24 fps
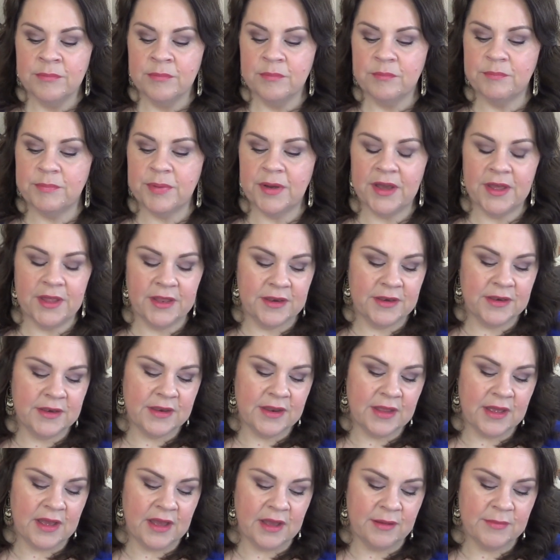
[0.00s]
But
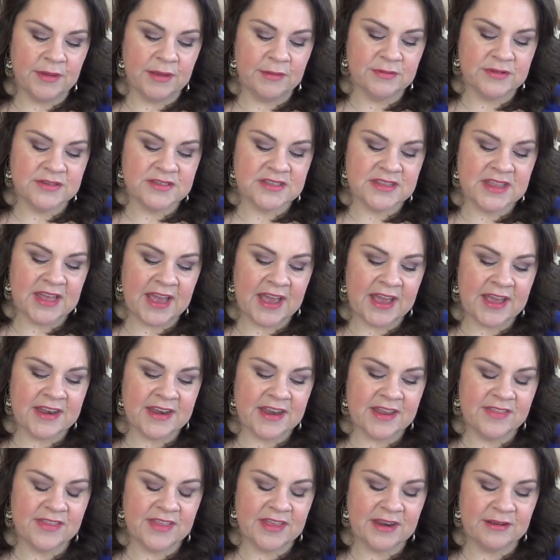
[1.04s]
um, it was
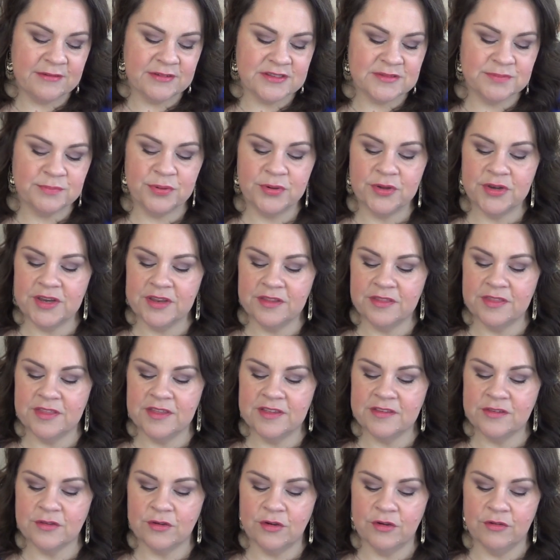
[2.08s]
that, and then I was putting
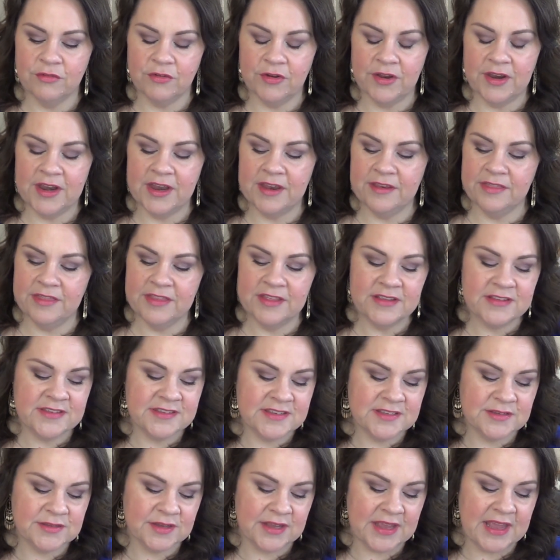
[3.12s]
this over it, and
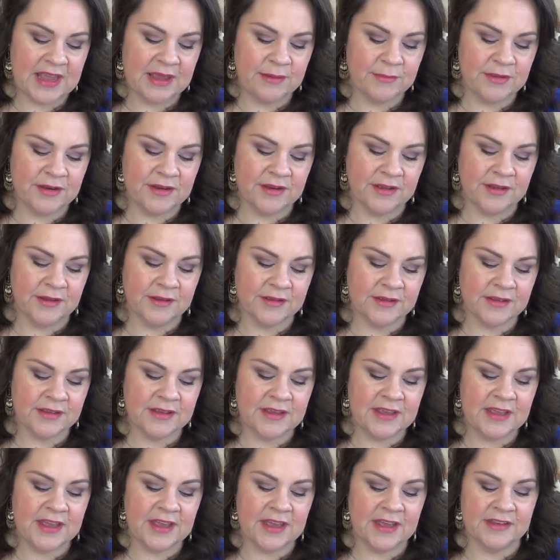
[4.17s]
this came in a
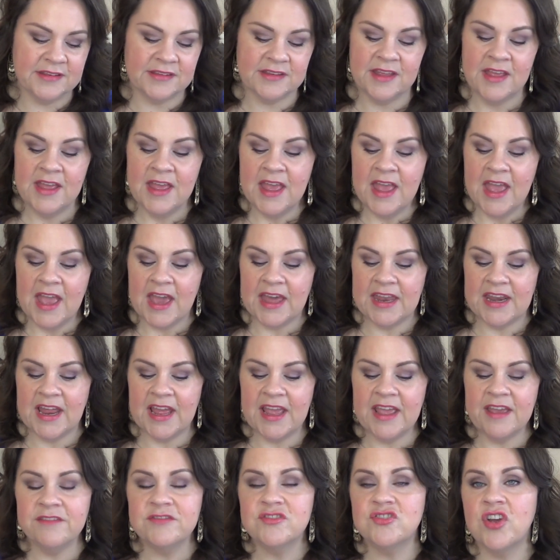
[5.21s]
kit. And I
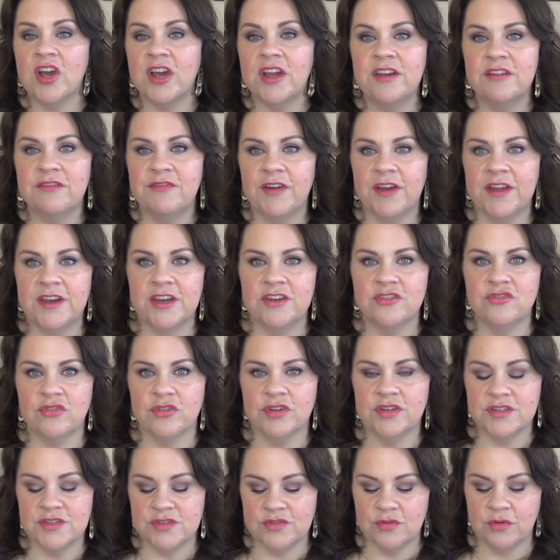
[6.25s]
have tried to find a
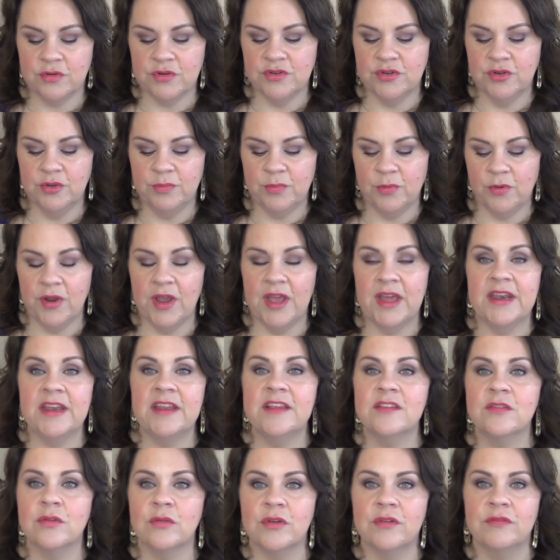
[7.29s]
drugstore dupe or any
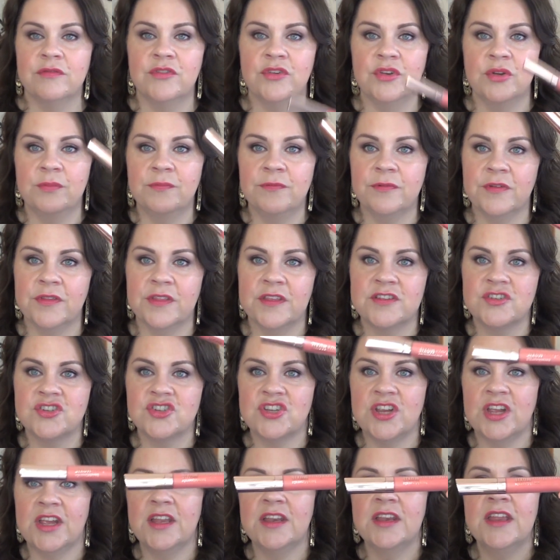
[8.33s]
sort of dupe for this
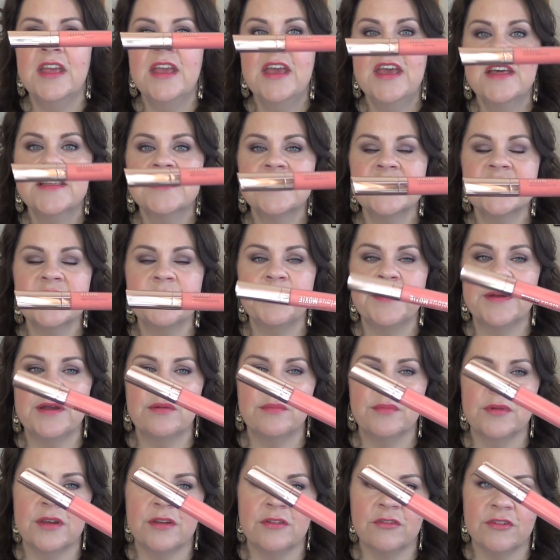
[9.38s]
shade. This is a
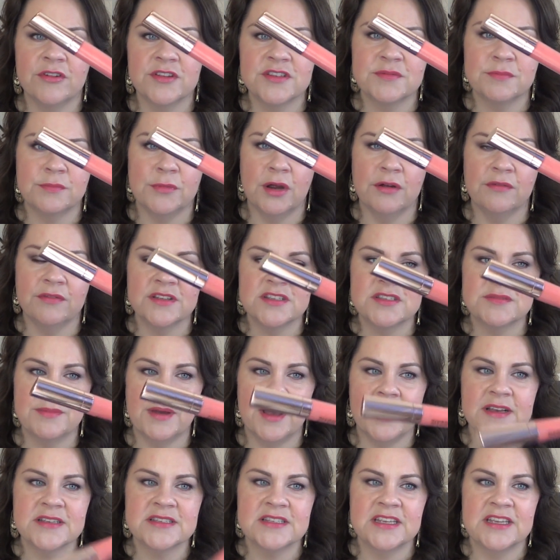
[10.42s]
Bare Minerals Marvelous
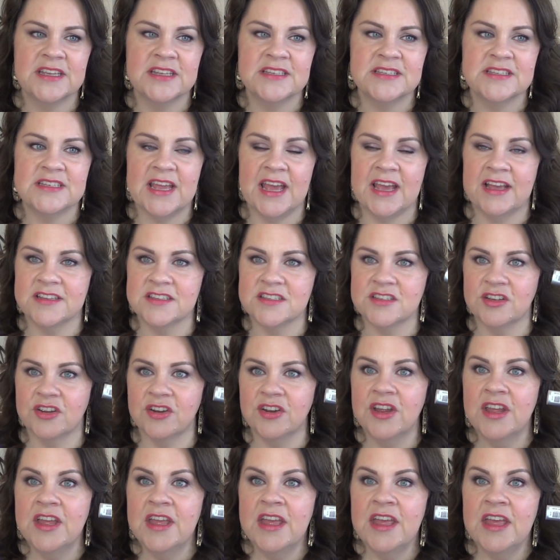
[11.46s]
Moxie in
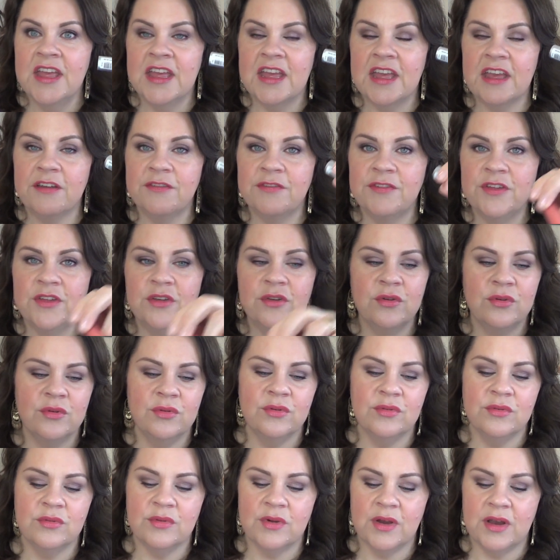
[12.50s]
Dazzler. If
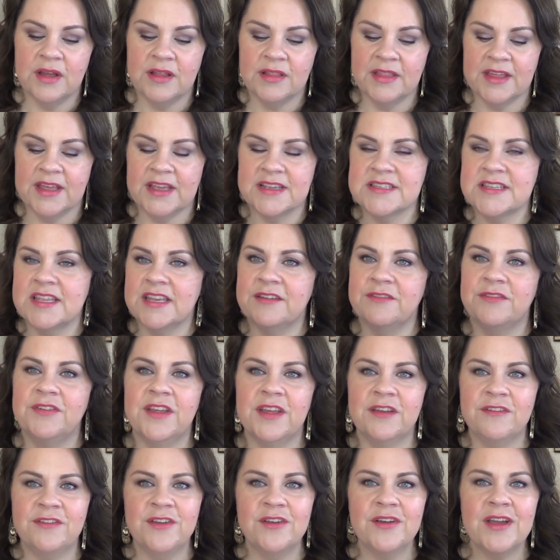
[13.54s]
you, like I said, if,
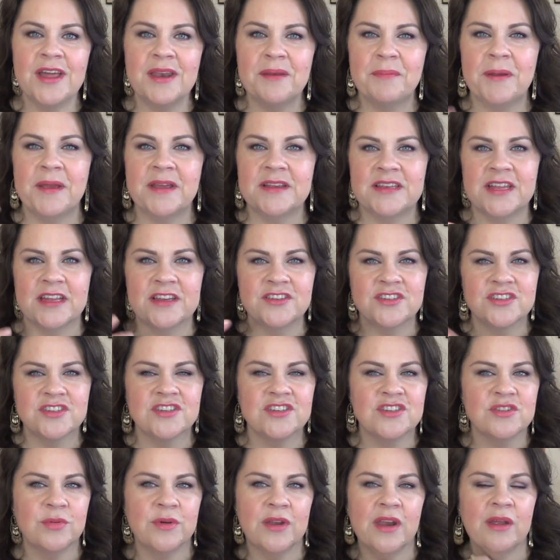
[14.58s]
if you kind of pay
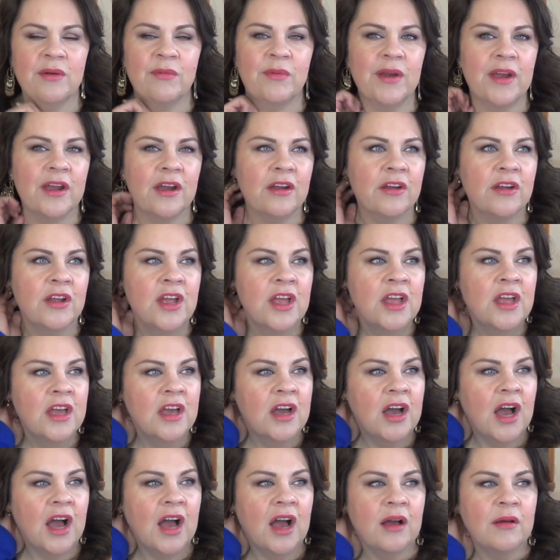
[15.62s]
attention to what I wear,
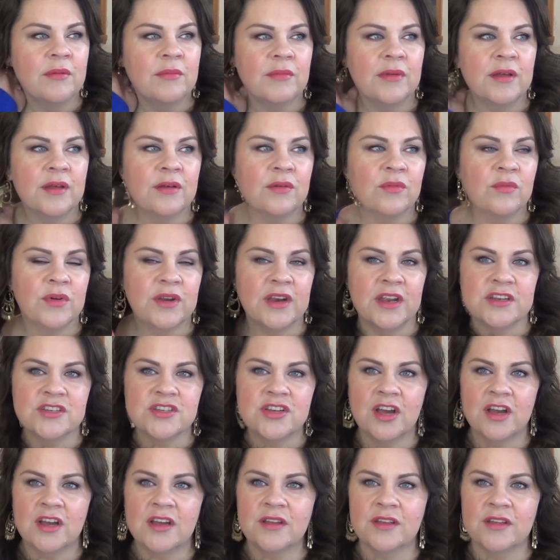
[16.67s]
um, when I
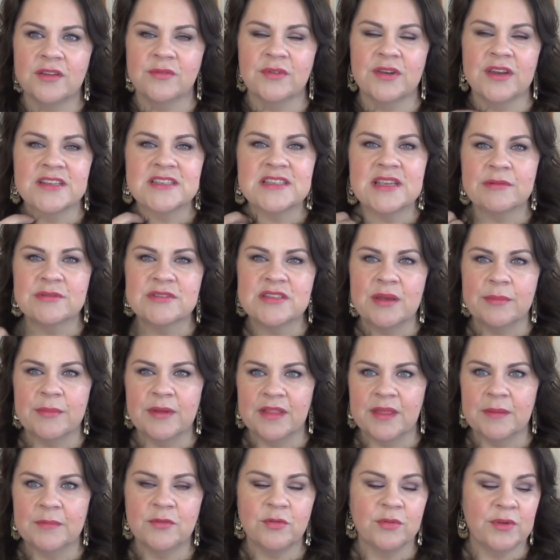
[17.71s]
talk, when I say what's on my
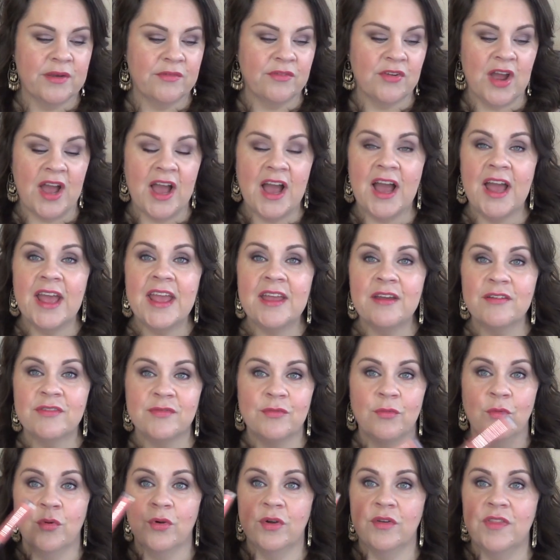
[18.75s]
lips or whatever, I
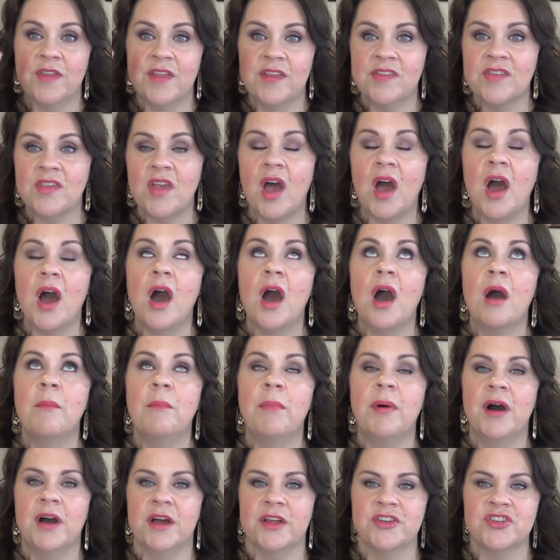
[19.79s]
have worn this a
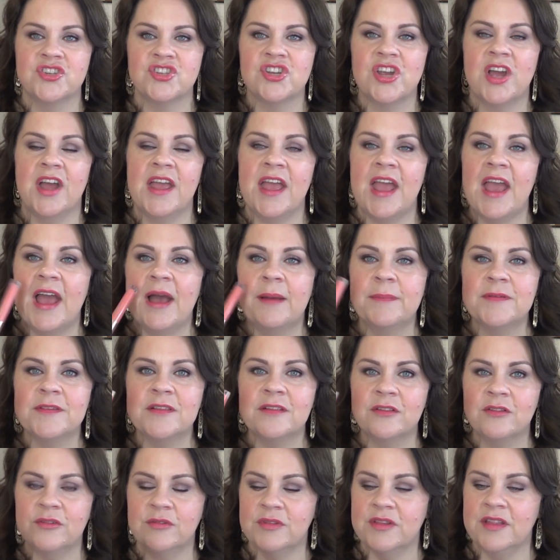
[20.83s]
bunch. I
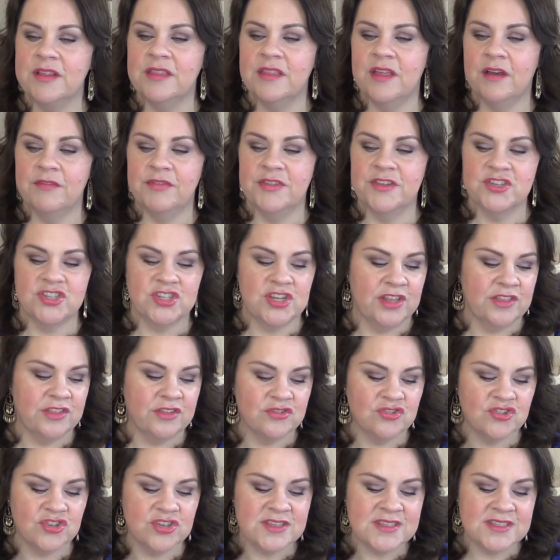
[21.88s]
absolutely love this shade.
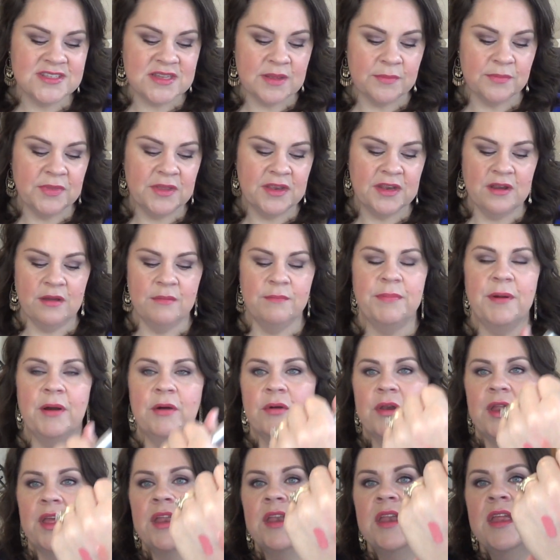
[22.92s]
There's just something
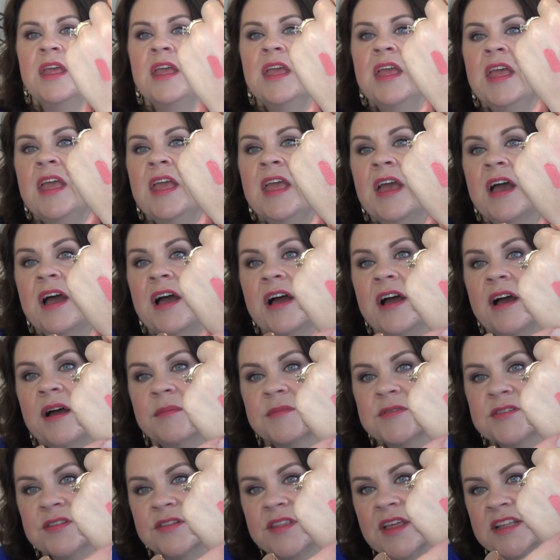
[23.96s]
about it.
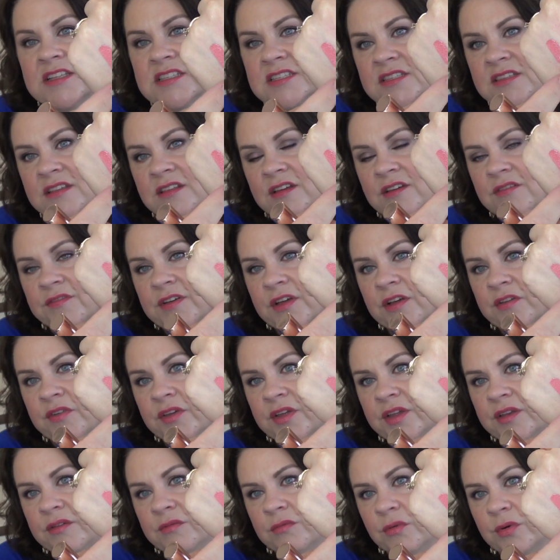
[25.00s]
Um, so that's the
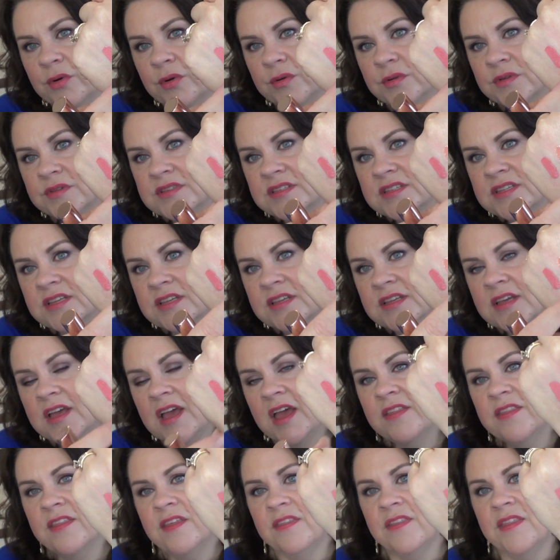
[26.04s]
Velvet Rose
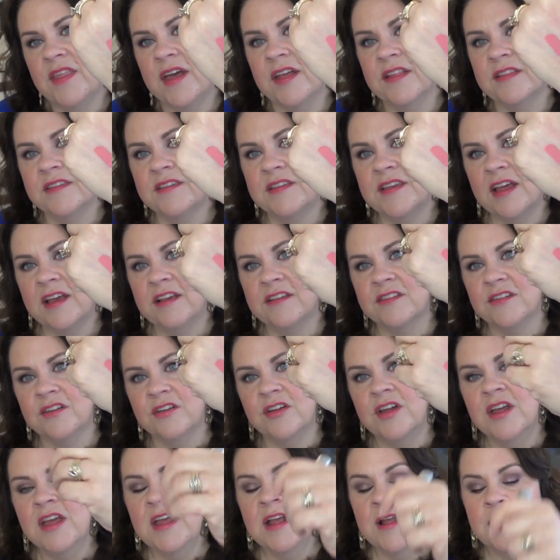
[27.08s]
and then that's
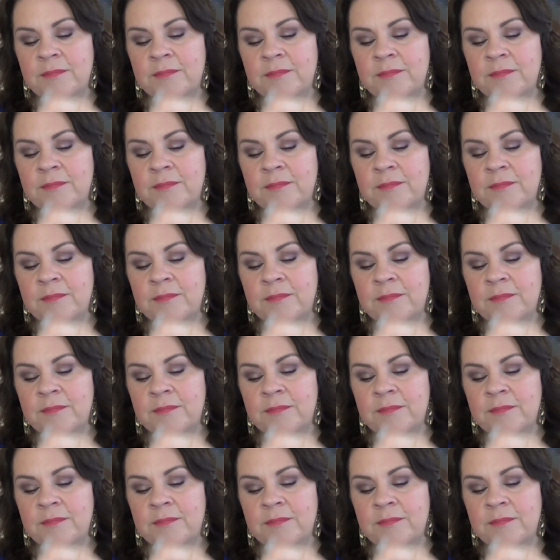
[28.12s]
Dazzler.